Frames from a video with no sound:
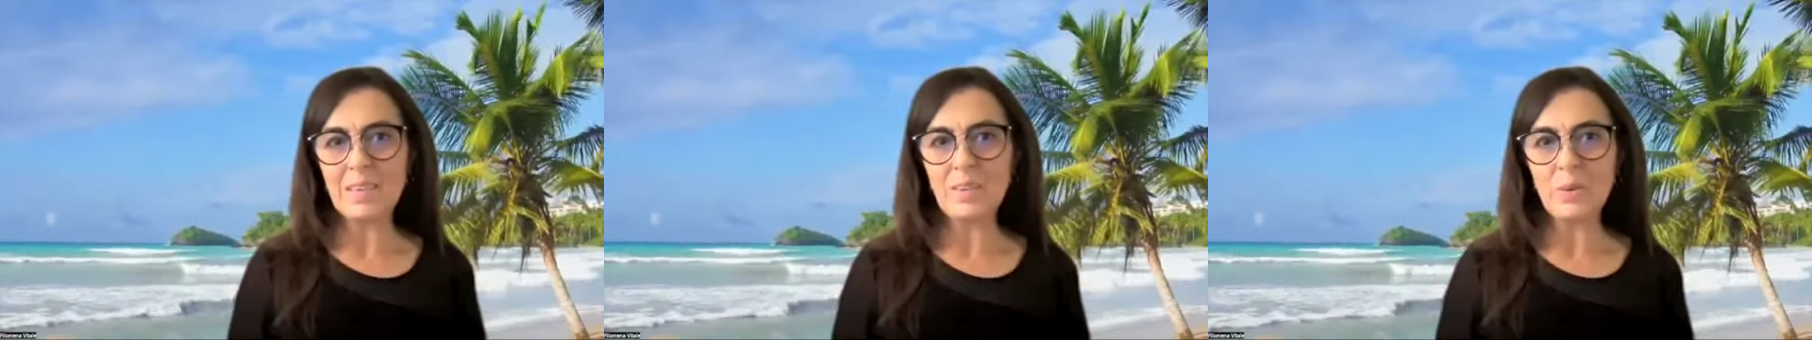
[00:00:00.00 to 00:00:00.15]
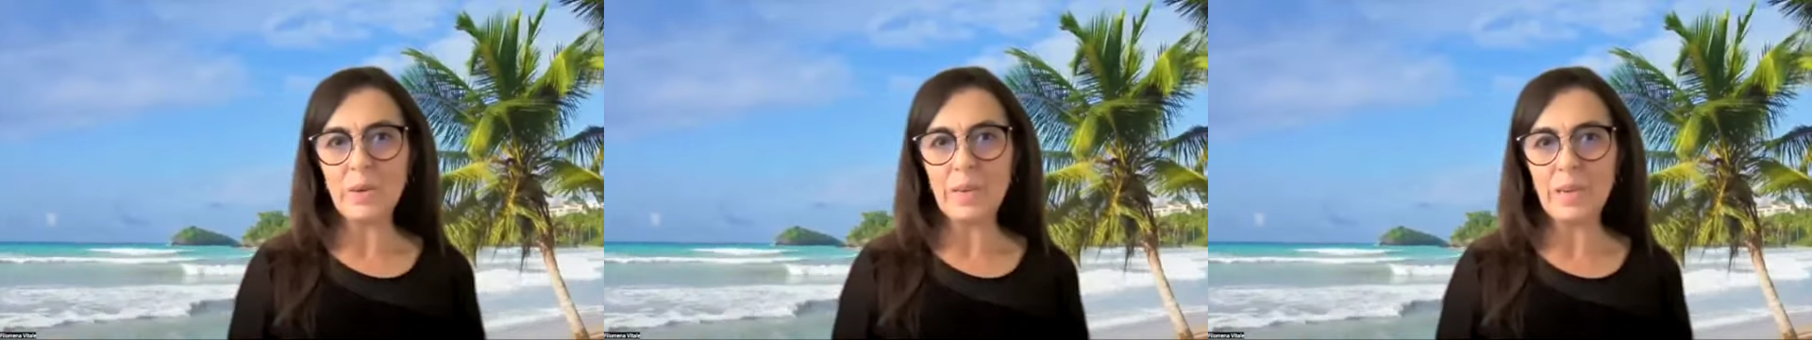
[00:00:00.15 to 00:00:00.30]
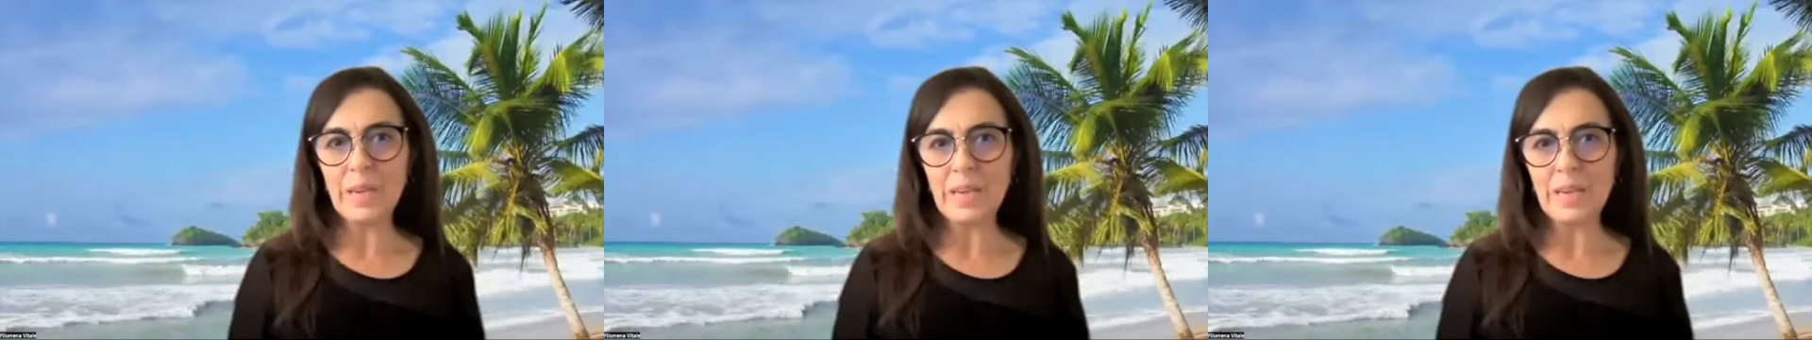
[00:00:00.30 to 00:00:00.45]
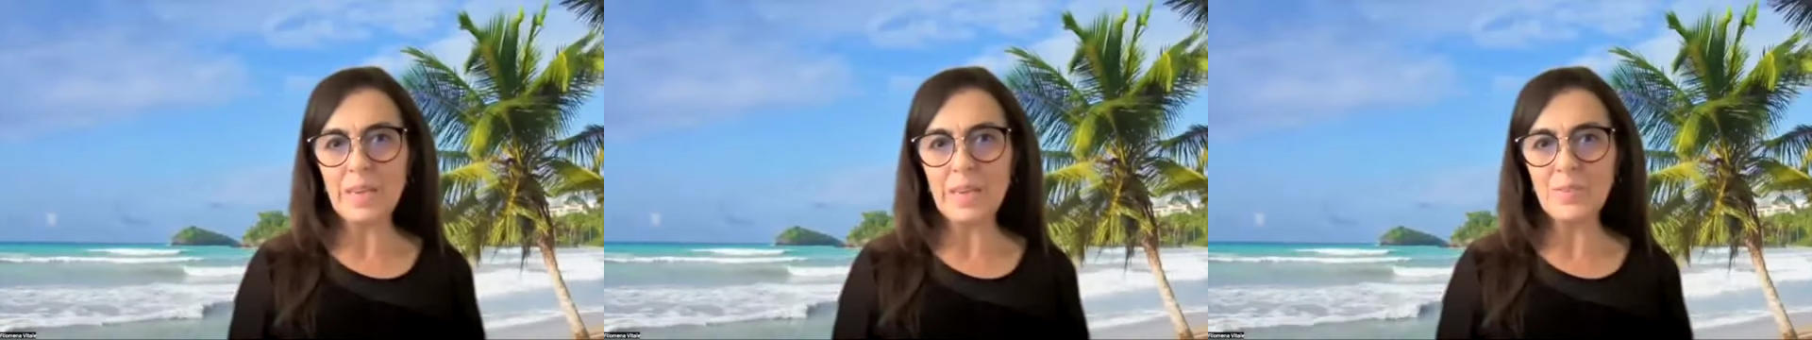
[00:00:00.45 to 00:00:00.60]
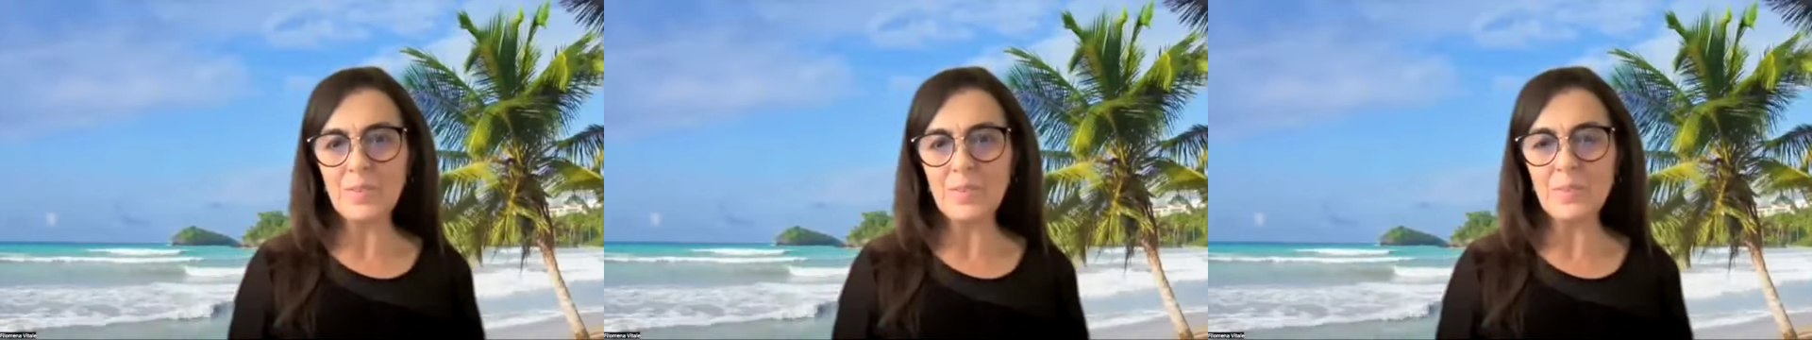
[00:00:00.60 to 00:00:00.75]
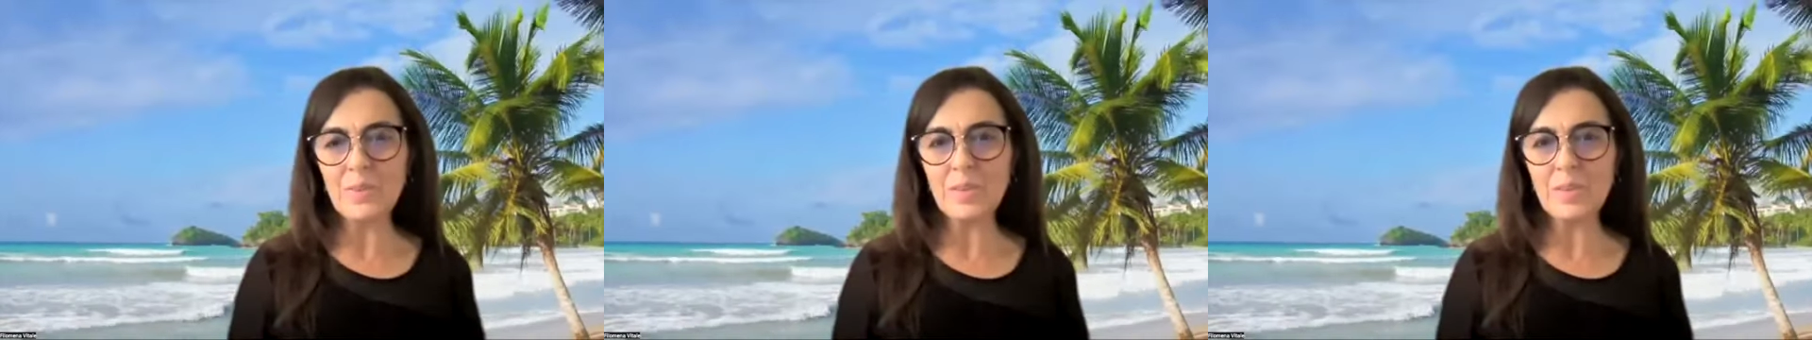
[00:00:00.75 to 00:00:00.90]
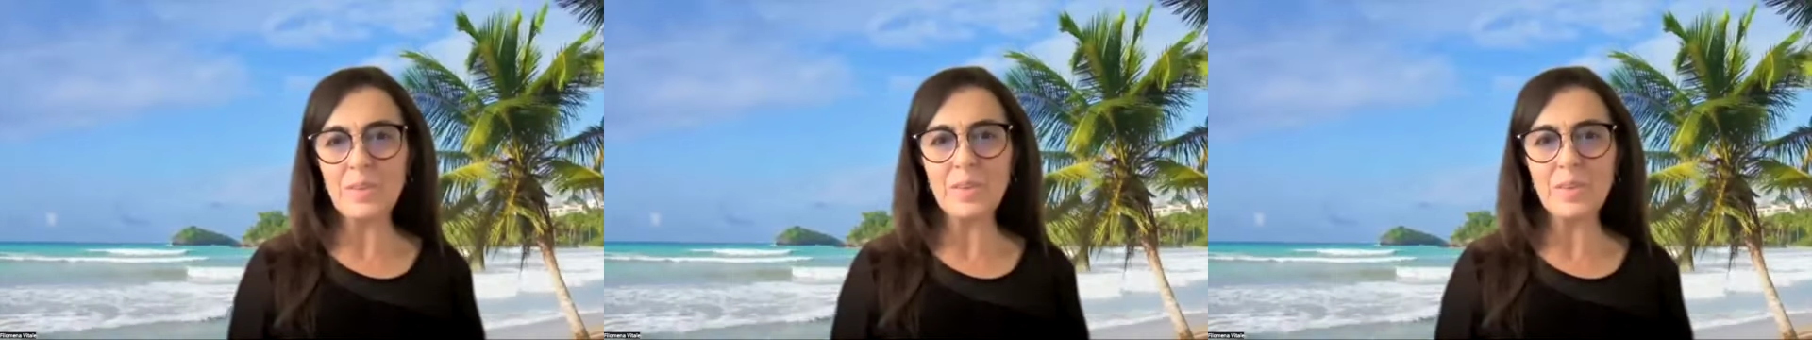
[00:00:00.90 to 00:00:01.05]
And your hair's
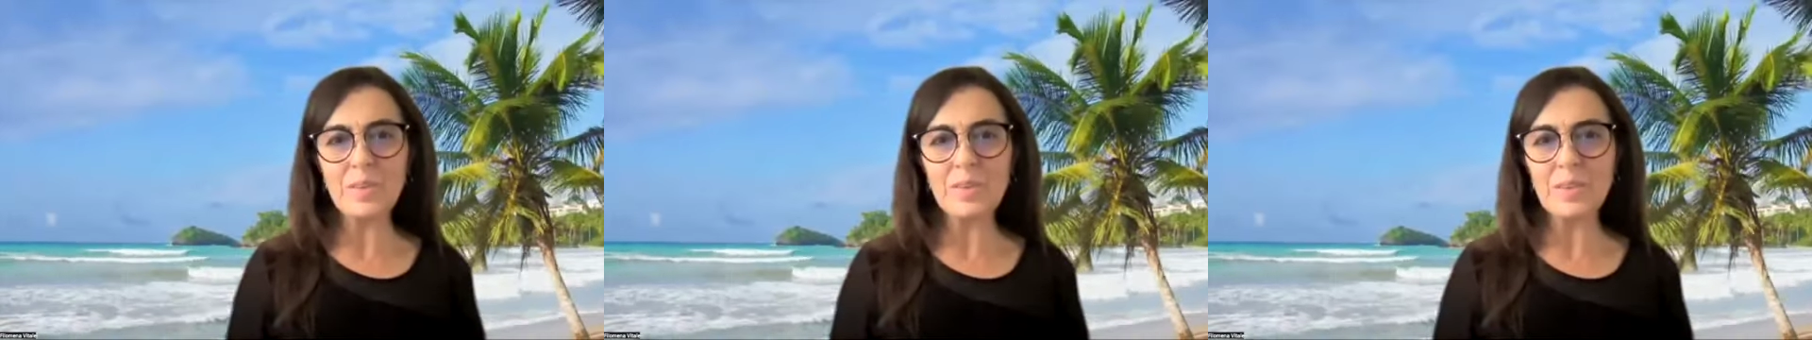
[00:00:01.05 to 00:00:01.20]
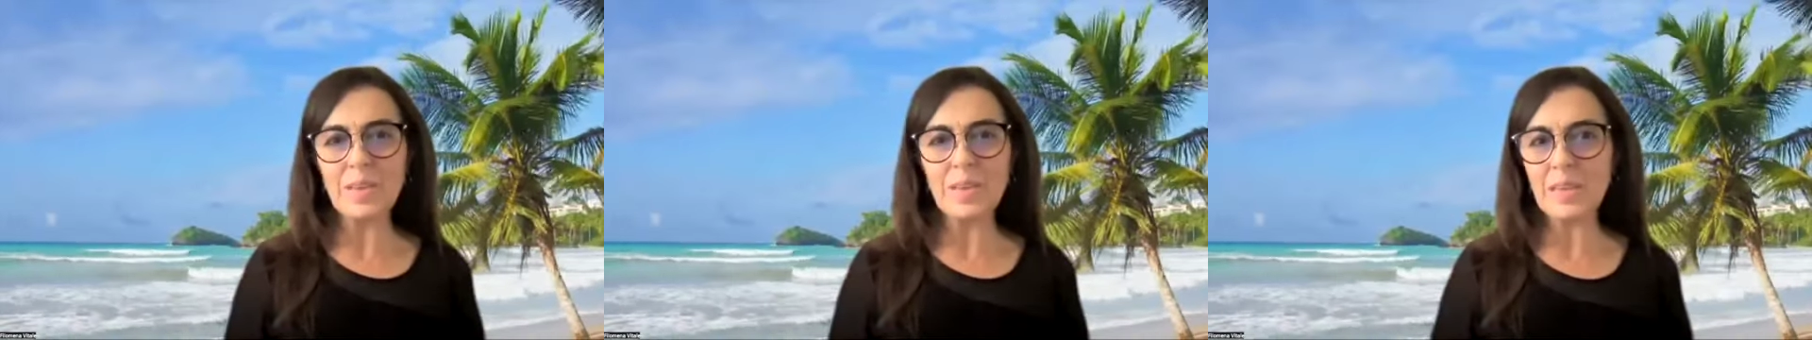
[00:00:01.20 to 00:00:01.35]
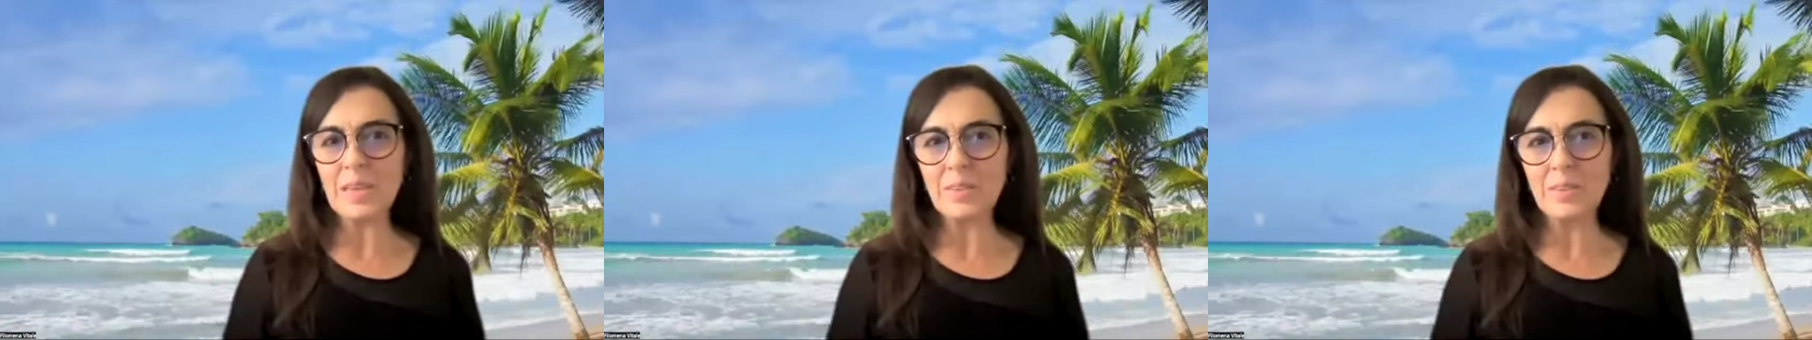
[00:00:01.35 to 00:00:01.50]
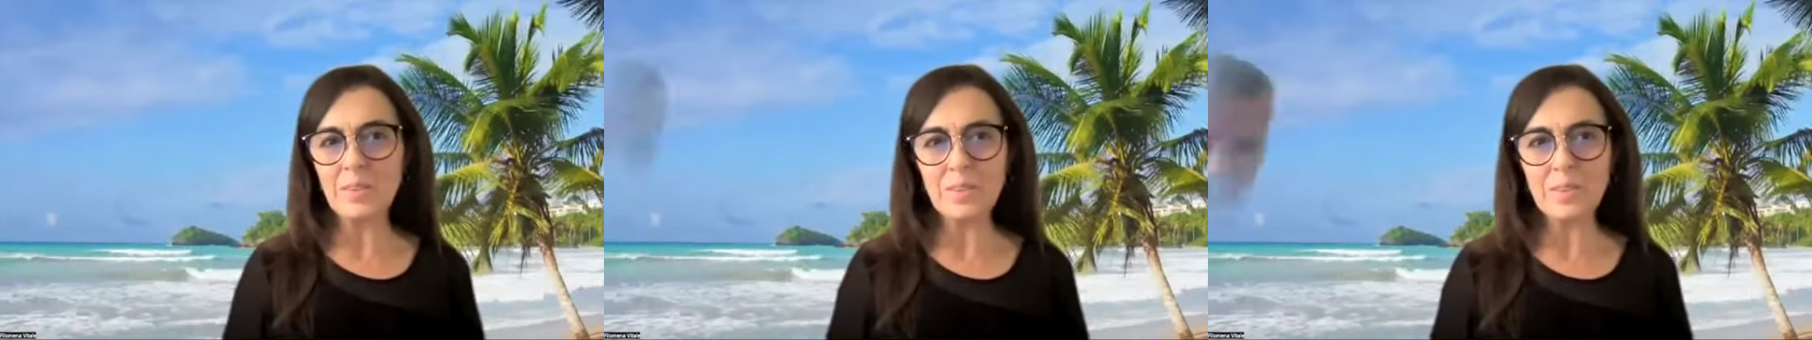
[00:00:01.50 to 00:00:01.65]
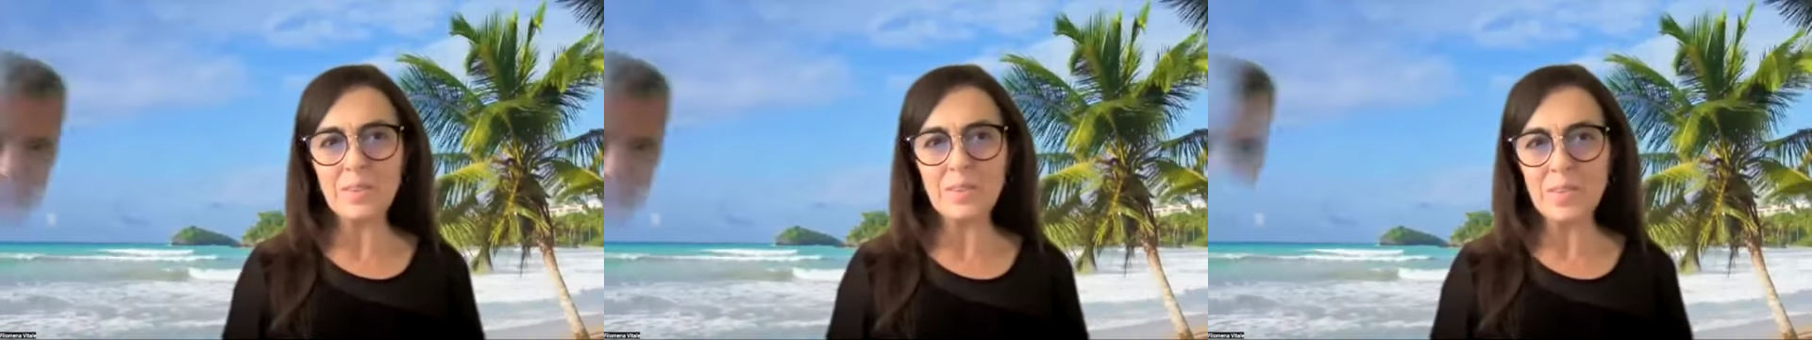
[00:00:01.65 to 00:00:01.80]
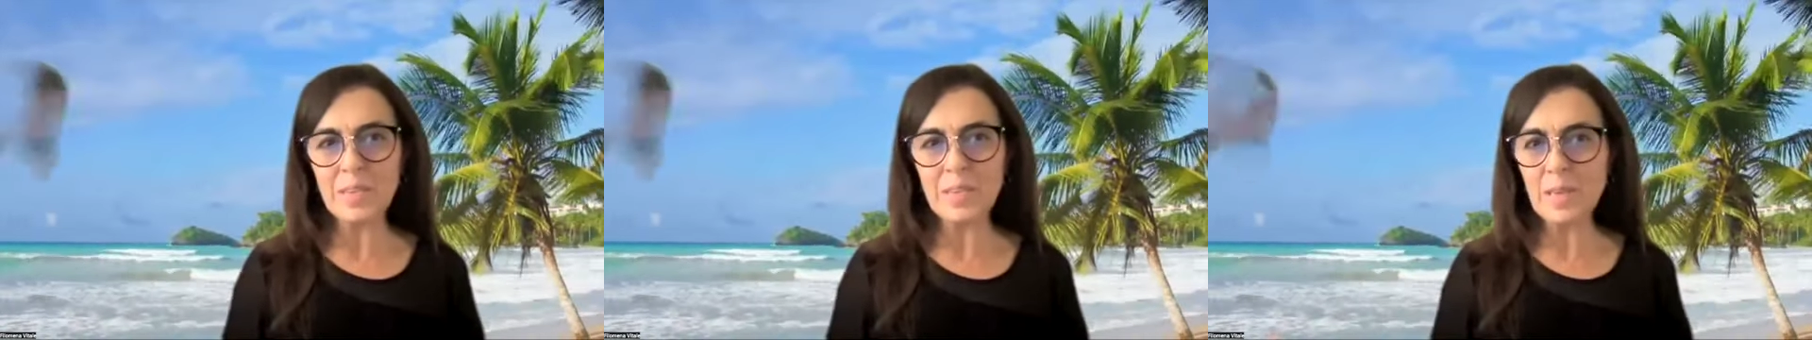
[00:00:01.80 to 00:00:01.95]
grown and you're mm-hmm.